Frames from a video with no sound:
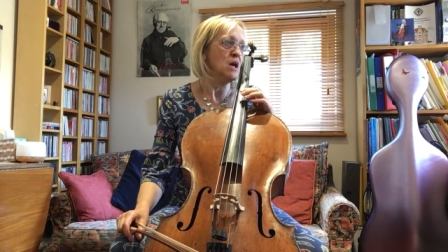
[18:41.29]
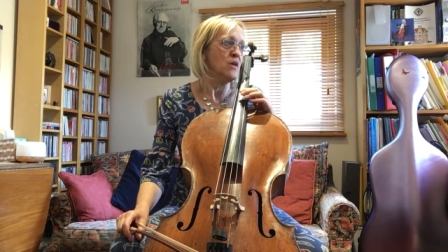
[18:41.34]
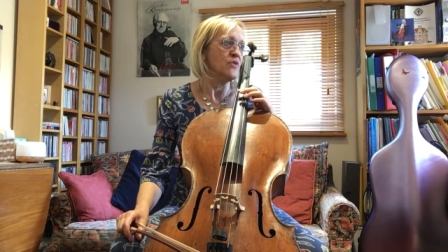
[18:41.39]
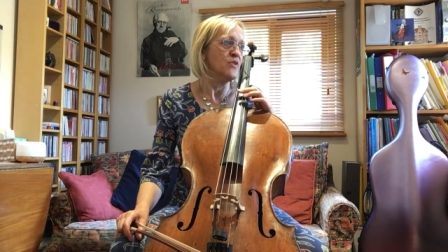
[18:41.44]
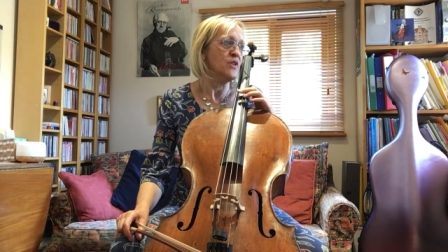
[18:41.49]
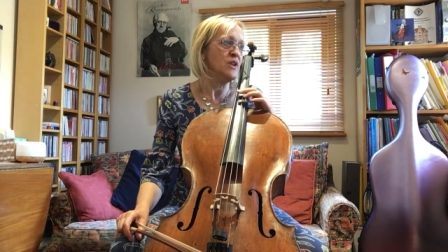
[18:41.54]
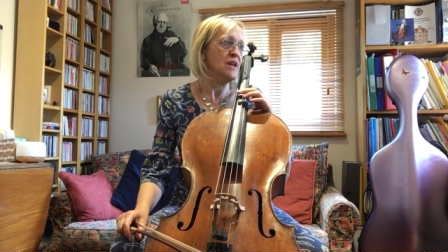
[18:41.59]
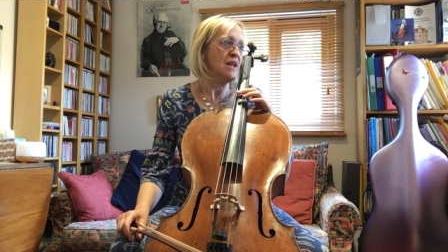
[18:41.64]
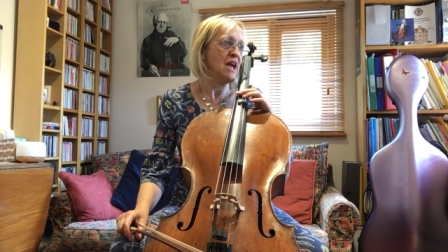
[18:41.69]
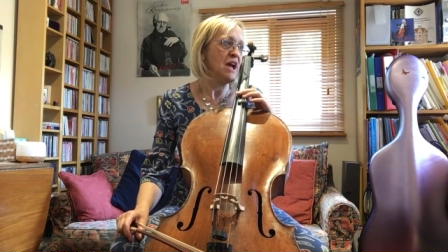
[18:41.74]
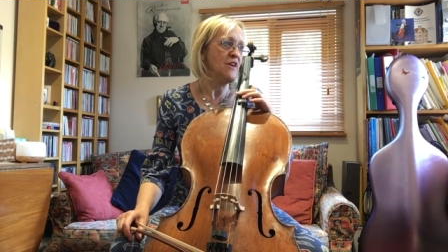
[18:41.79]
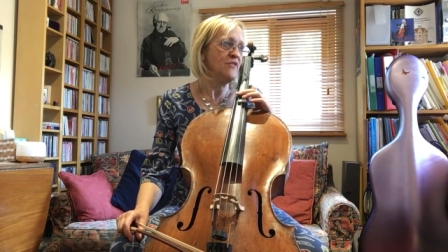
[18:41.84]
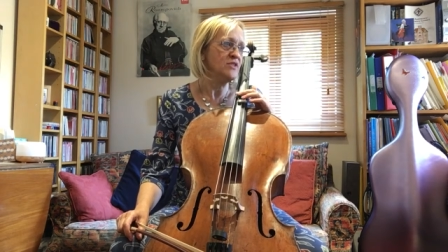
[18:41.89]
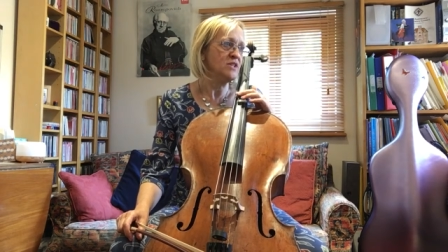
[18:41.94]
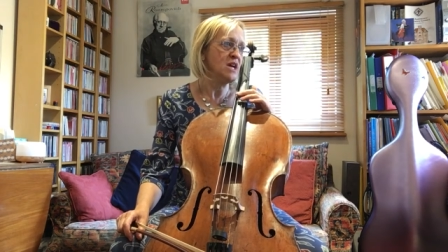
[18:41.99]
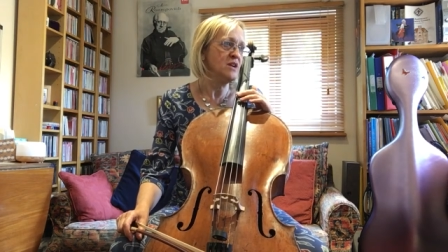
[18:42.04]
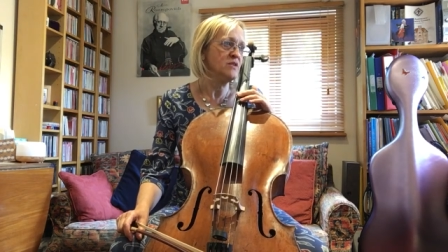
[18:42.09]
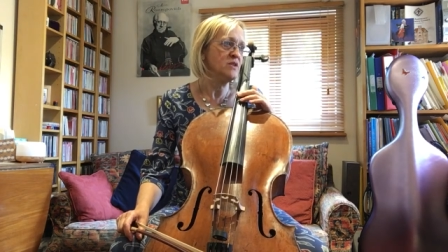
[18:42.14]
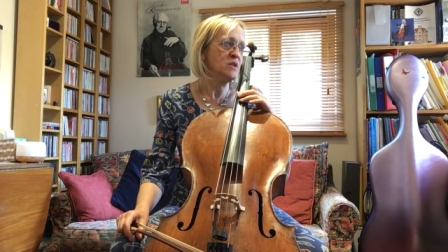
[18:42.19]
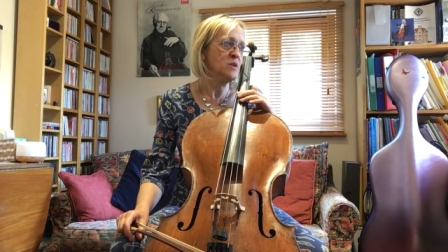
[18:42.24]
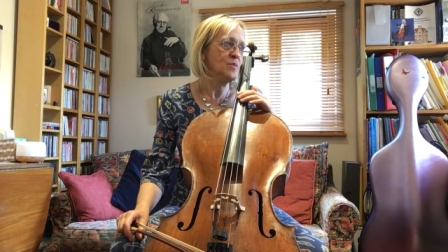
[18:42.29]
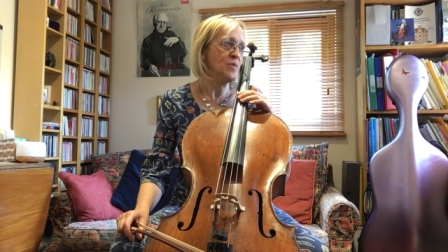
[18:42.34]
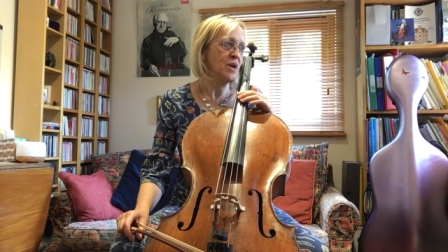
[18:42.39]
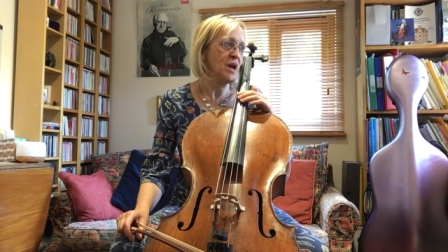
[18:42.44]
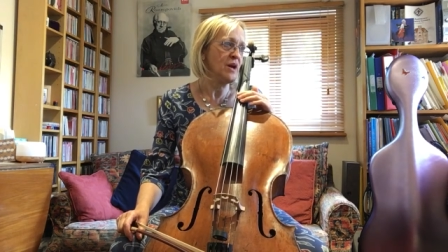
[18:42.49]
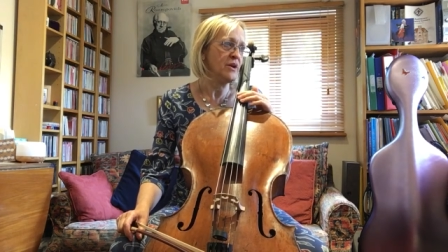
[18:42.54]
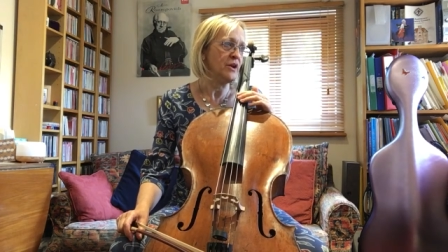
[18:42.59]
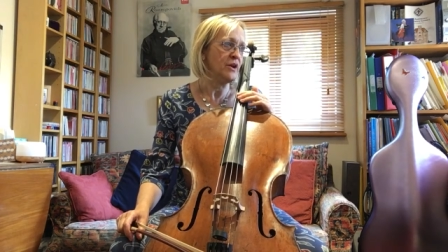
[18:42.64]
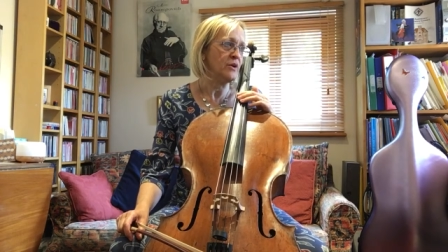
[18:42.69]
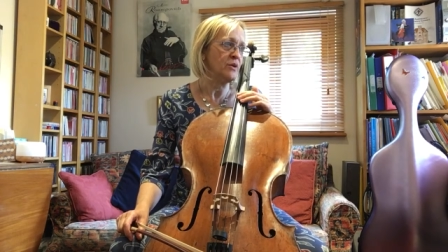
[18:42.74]
the left hand of the
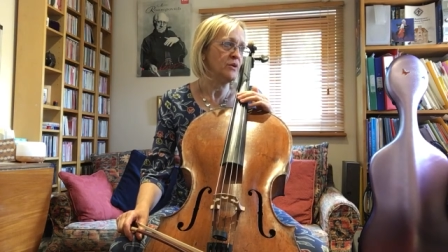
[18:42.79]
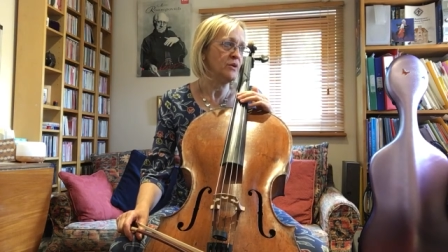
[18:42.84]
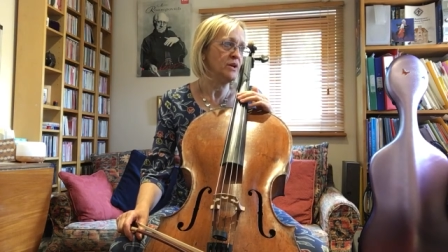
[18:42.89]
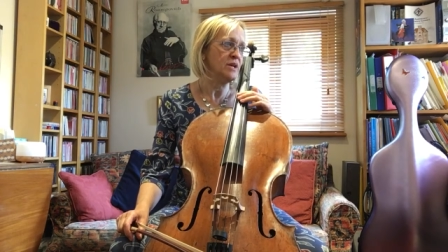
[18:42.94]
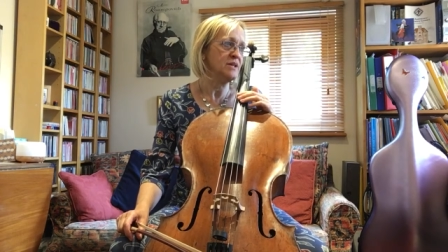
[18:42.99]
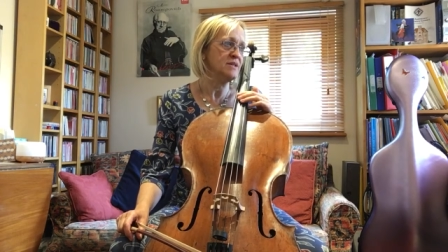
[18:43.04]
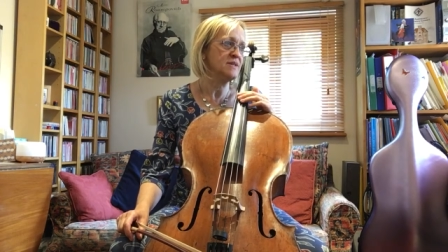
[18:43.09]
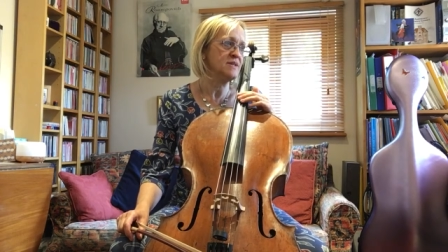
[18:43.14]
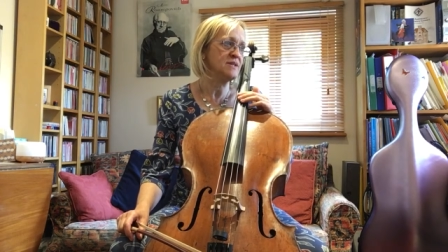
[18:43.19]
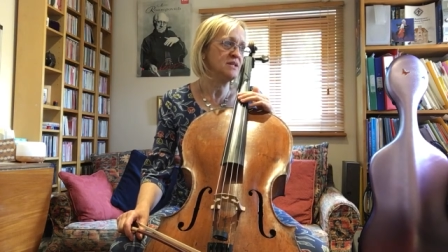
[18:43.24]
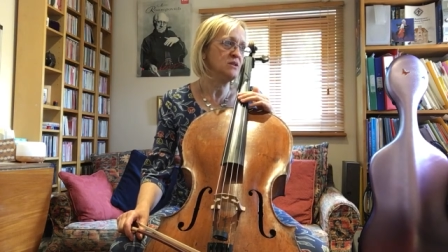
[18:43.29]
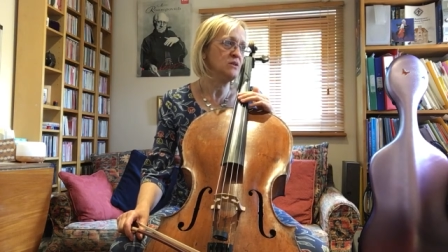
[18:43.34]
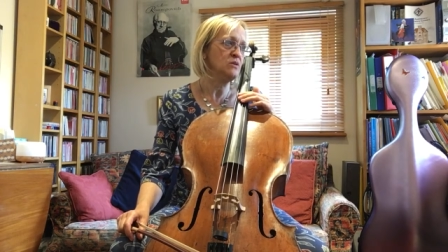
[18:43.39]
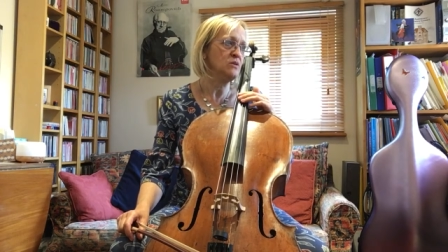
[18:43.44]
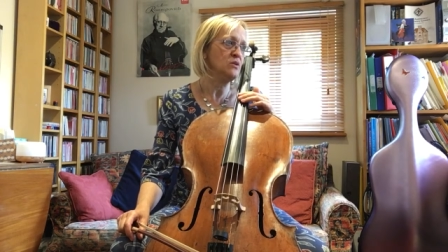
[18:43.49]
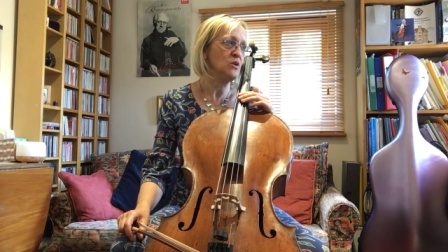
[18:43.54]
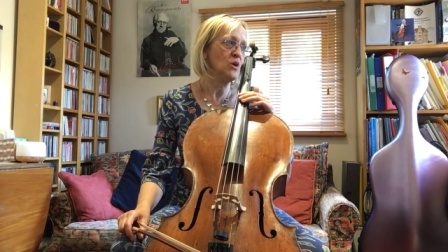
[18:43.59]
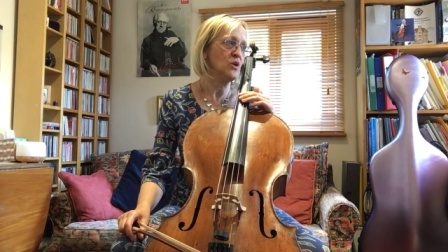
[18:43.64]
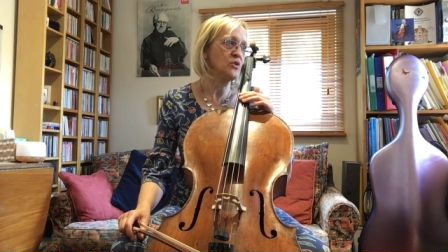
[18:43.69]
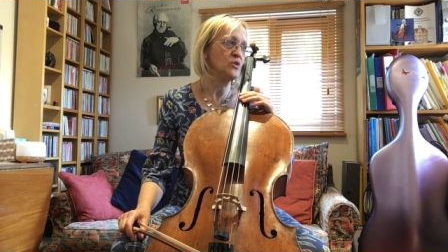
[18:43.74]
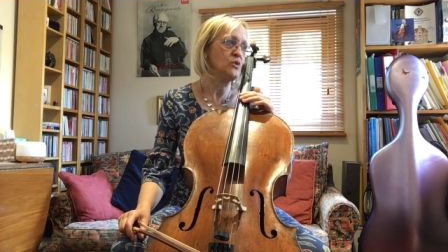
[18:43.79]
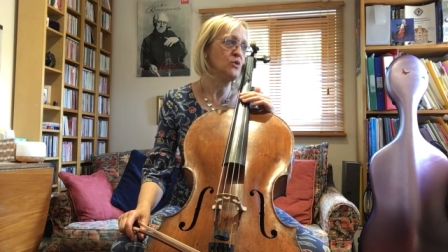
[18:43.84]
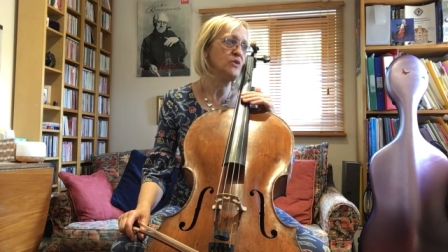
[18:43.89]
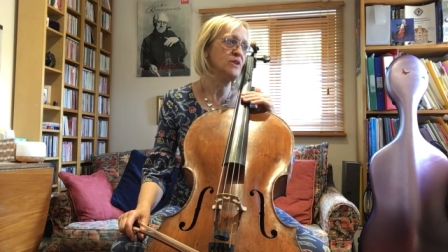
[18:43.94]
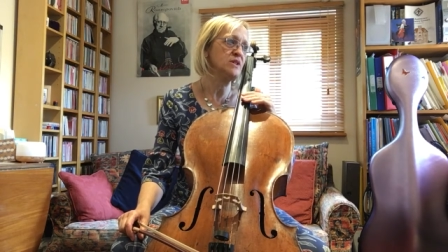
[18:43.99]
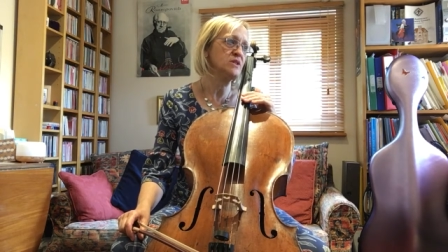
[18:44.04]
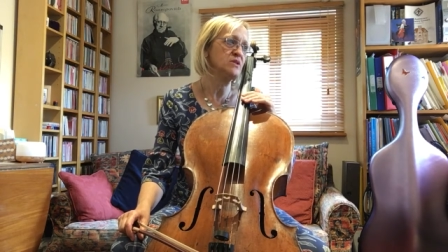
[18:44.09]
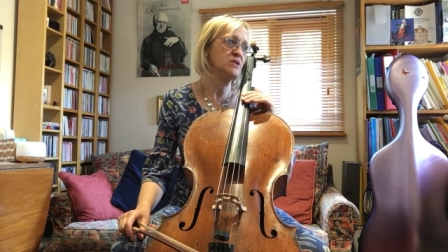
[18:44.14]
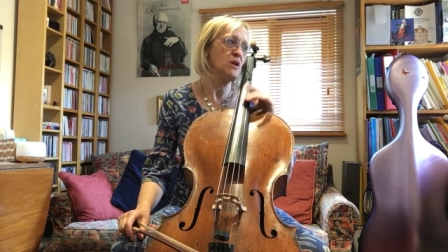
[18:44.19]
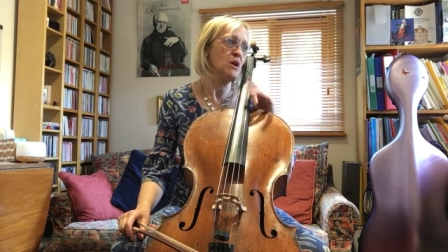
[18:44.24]
piano is still got all
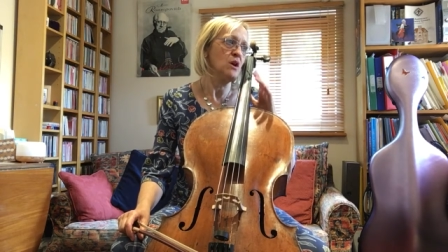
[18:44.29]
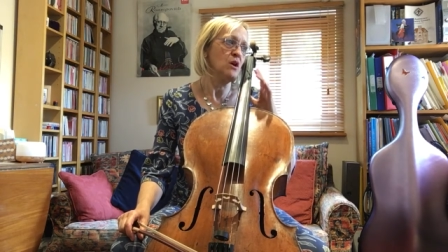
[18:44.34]
these